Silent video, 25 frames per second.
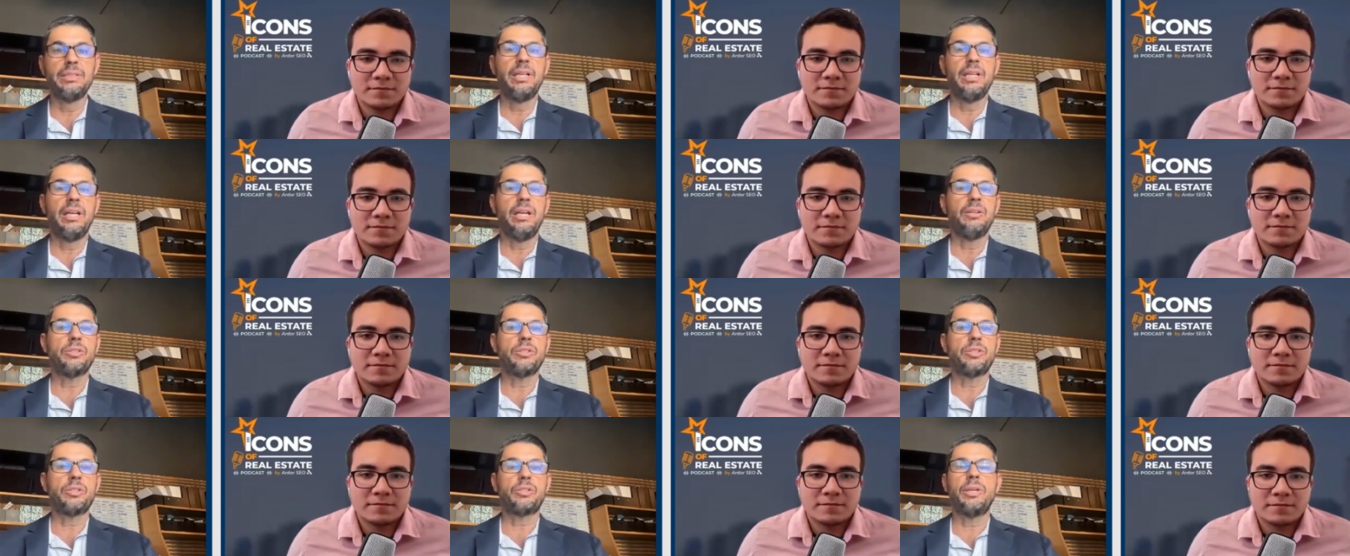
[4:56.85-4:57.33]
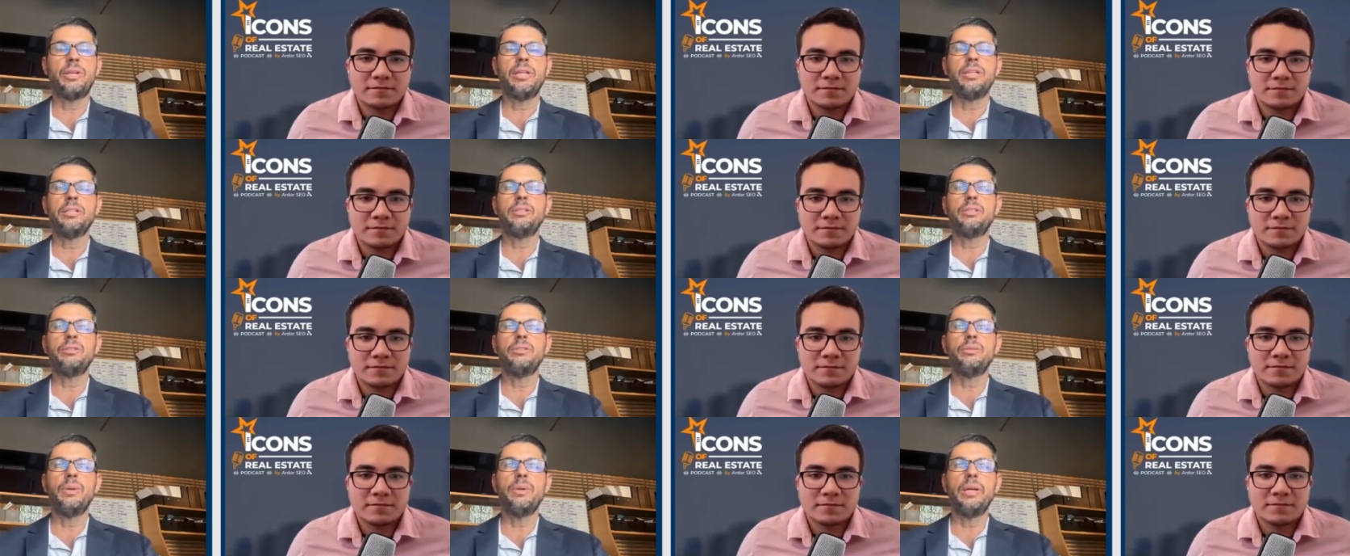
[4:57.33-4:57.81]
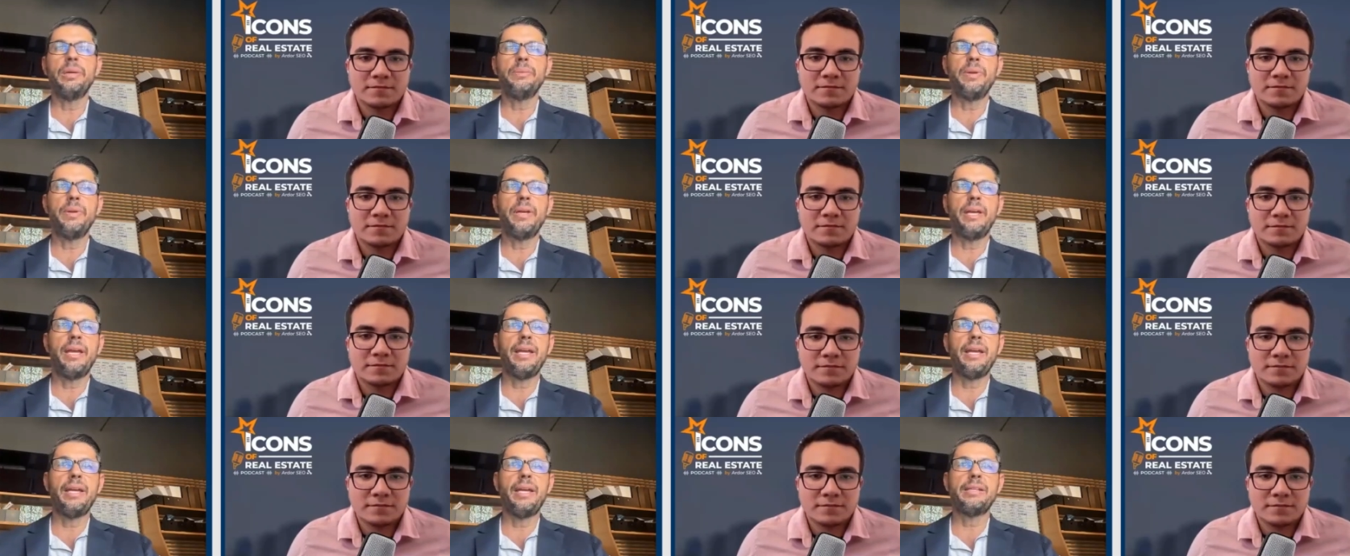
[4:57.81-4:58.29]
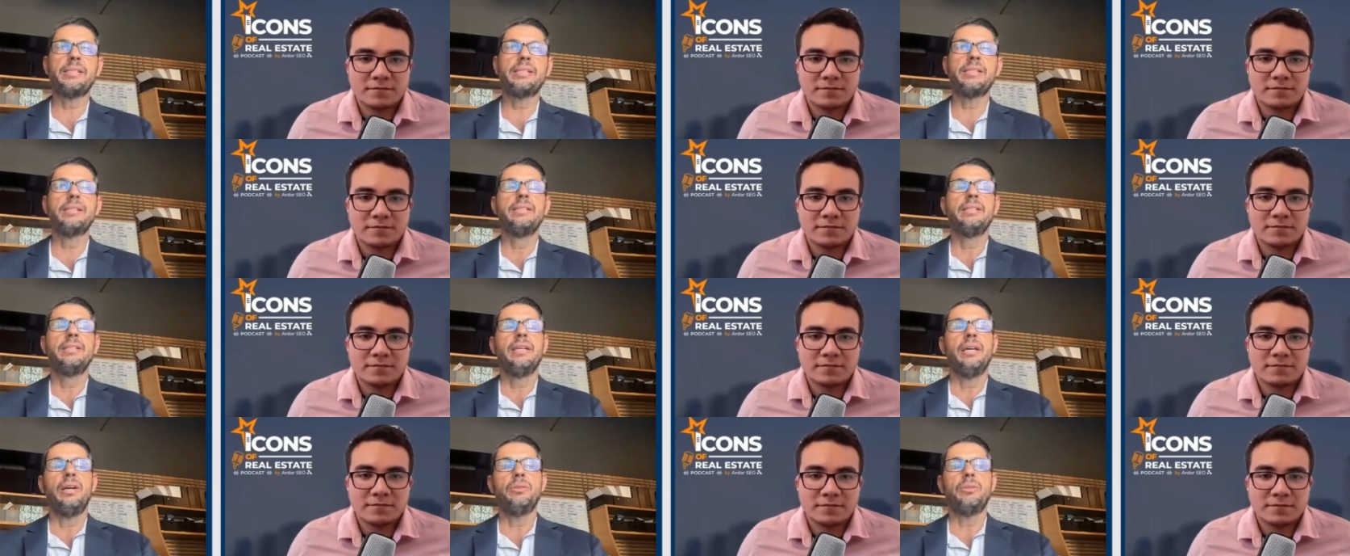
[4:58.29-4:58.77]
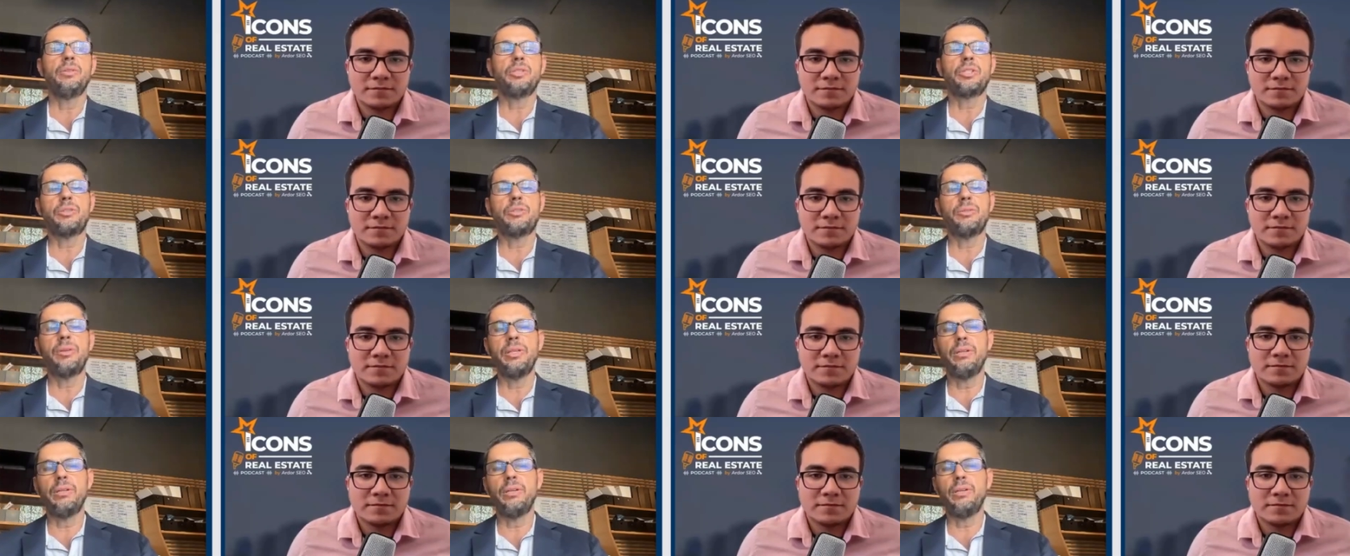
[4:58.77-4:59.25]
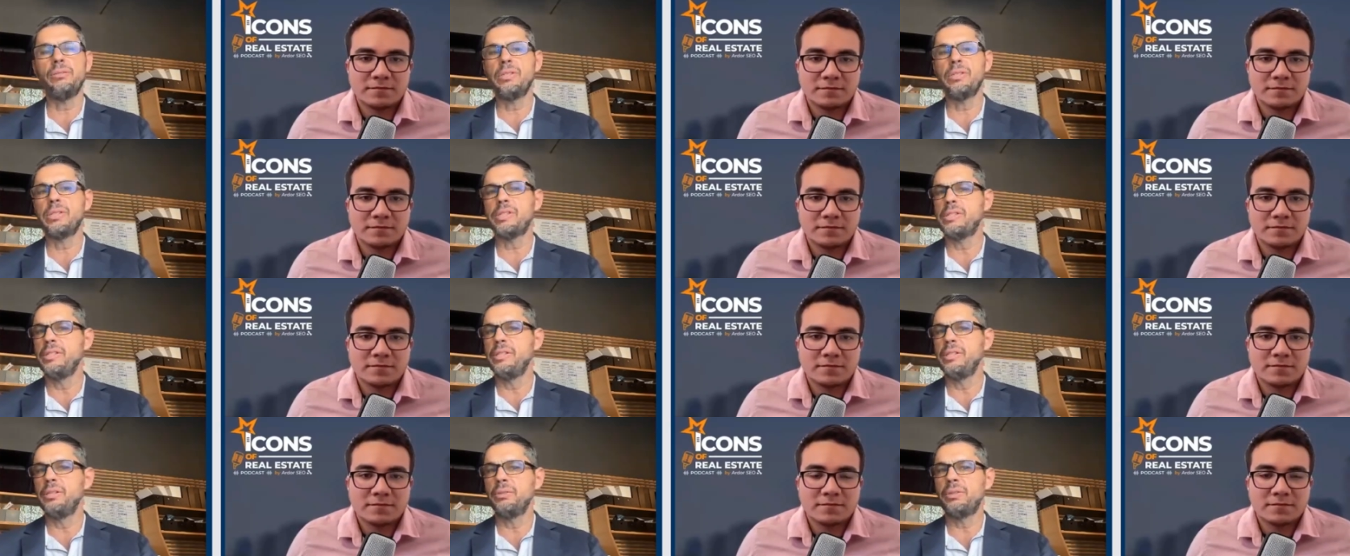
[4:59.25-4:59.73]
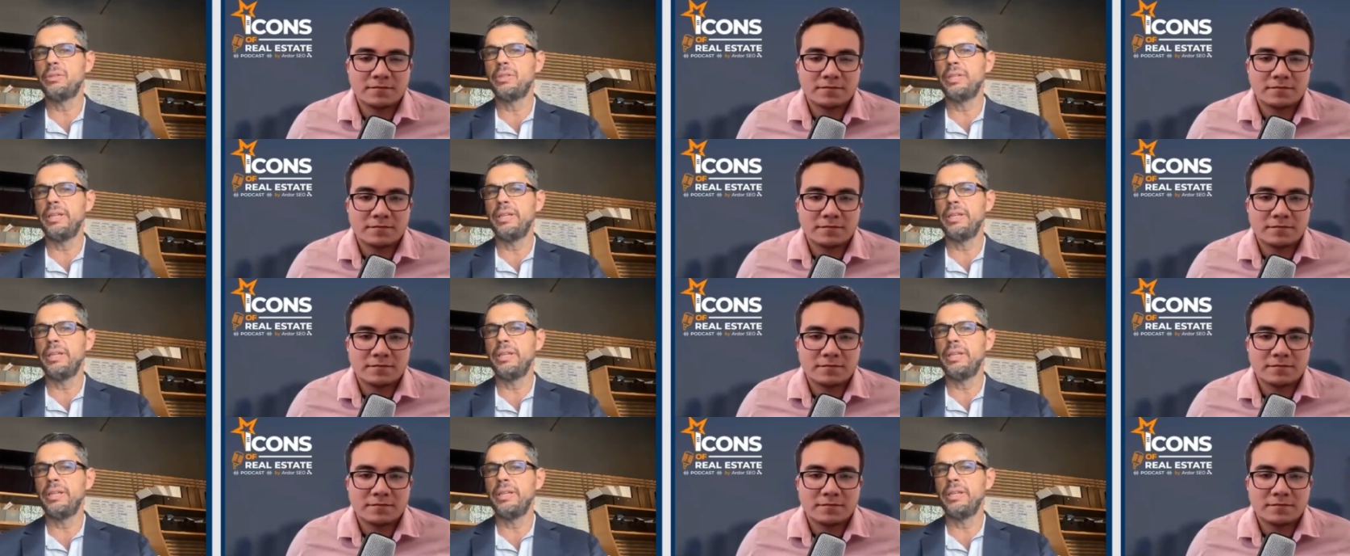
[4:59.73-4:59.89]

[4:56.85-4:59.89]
Speaker 1: I was trying to do my best. I was trying all these new